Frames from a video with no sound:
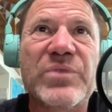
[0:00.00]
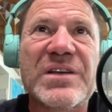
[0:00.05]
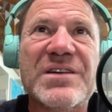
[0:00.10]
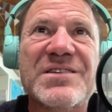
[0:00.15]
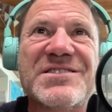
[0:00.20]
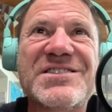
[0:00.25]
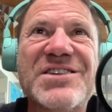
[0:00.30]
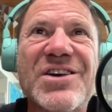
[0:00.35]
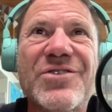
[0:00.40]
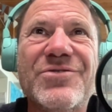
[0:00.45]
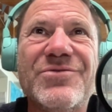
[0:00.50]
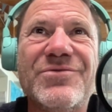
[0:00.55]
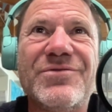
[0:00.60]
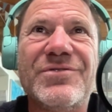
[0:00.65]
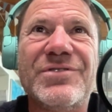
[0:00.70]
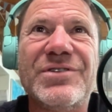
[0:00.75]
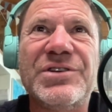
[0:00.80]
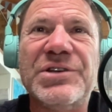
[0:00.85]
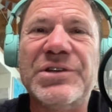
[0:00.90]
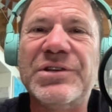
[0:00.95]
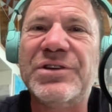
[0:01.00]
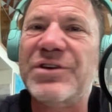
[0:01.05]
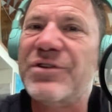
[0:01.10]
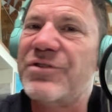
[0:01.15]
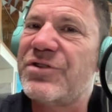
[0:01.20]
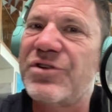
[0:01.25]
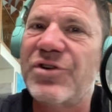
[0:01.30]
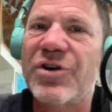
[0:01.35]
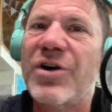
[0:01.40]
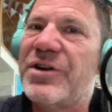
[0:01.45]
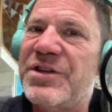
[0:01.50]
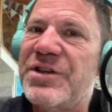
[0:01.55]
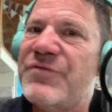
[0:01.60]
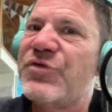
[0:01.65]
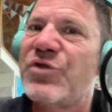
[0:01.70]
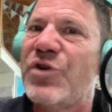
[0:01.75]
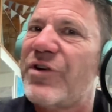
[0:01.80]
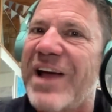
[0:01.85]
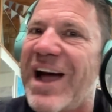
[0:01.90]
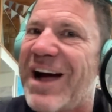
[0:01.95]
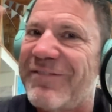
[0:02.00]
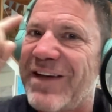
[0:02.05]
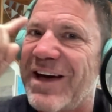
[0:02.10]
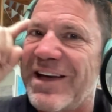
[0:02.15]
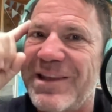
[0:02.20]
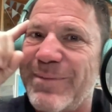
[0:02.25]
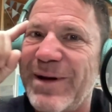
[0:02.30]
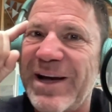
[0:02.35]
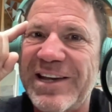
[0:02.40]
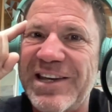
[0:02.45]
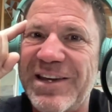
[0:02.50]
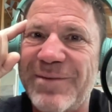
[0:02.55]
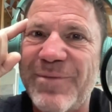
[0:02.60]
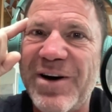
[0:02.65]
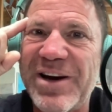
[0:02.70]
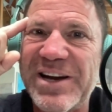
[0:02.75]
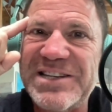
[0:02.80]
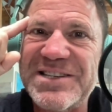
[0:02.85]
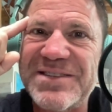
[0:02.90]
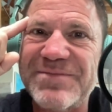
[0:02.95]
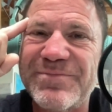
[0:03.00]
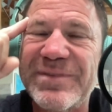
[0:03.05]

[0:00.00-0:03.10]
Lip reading: So you've got to have that in the back of your mind,